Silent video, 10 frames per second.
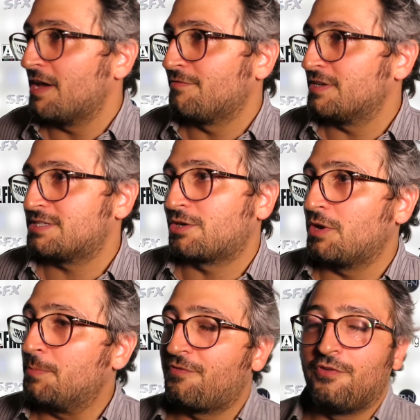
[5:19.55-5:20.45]
have a
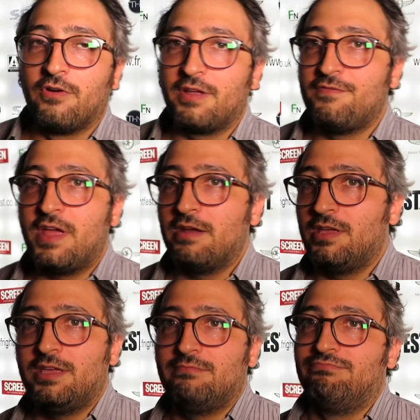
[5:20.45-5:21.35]
script for a
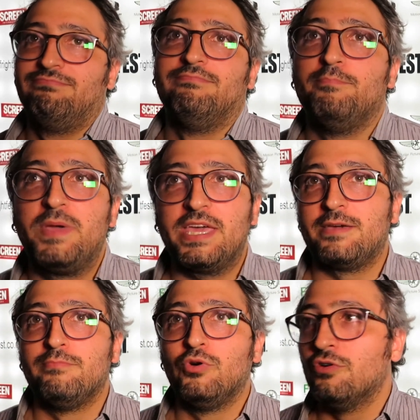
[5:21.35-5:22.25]
very big
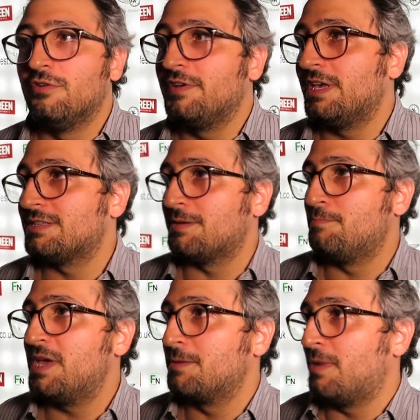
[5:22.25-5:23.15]
movie,
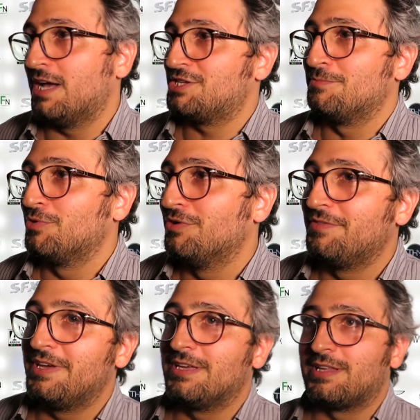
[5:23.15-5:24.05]
a big budget
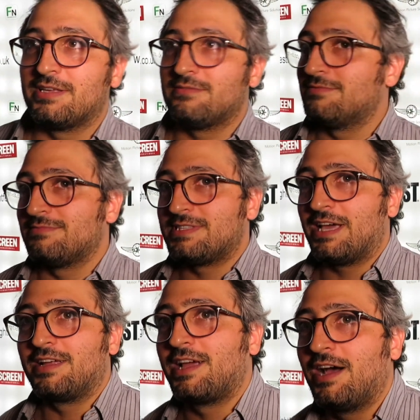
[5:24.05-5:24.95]
movie,
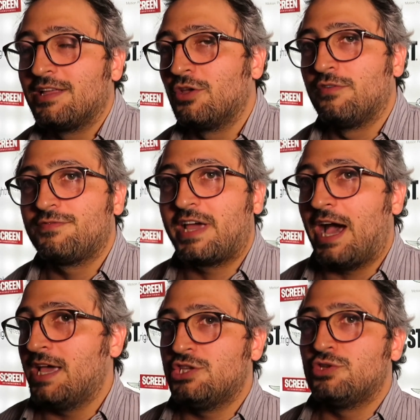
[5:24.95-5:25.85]
some kind of
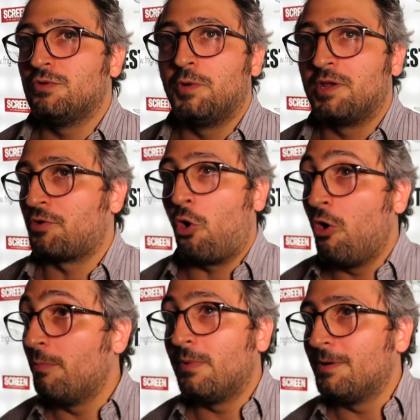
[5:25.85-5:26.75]
kaiju in
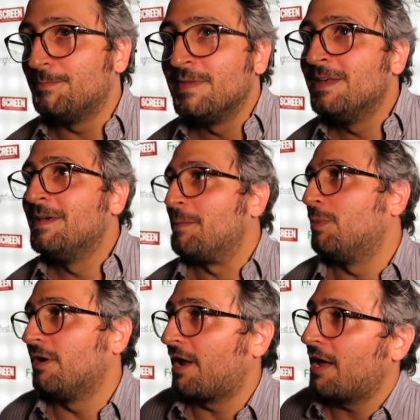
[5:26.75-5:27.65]
Rome.
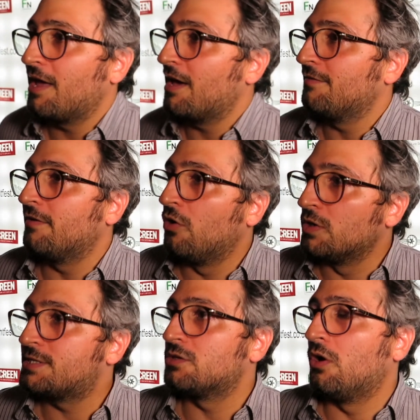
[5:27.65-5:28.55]
But I have
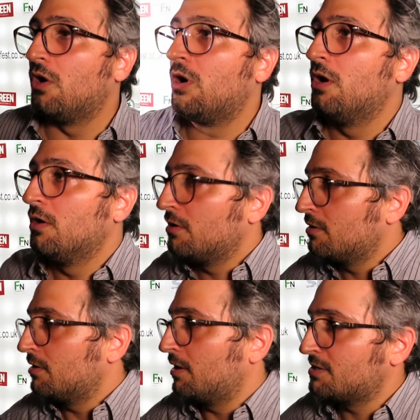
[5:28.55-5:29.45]
also
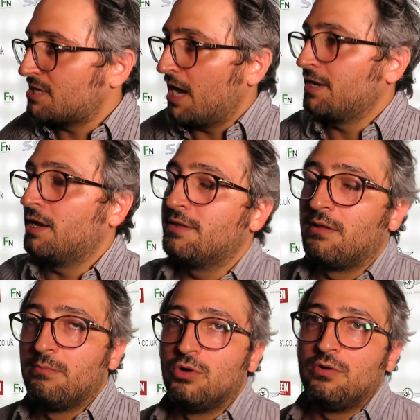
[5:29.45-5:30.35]
a tiny
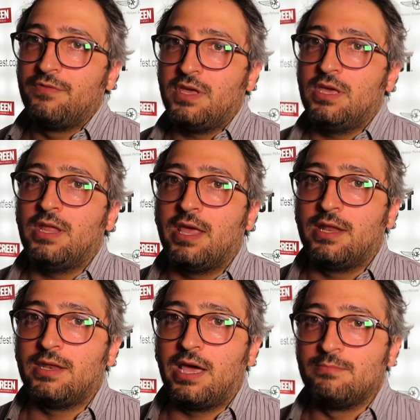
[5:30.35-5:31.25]
little movie,
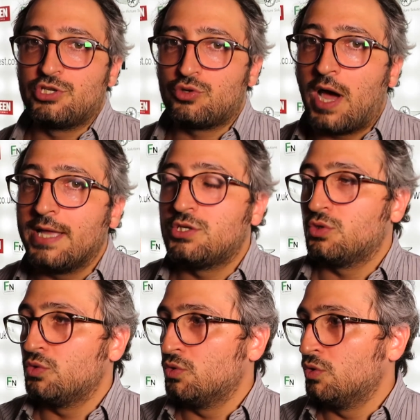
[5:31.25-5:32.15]
and I'm trying
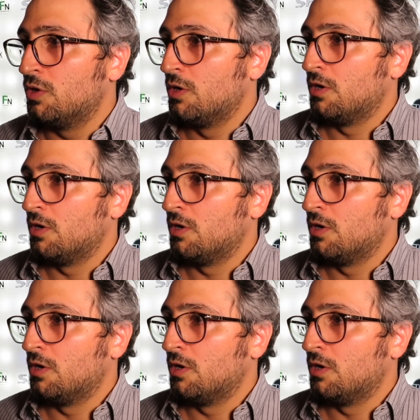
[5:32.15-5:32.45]
to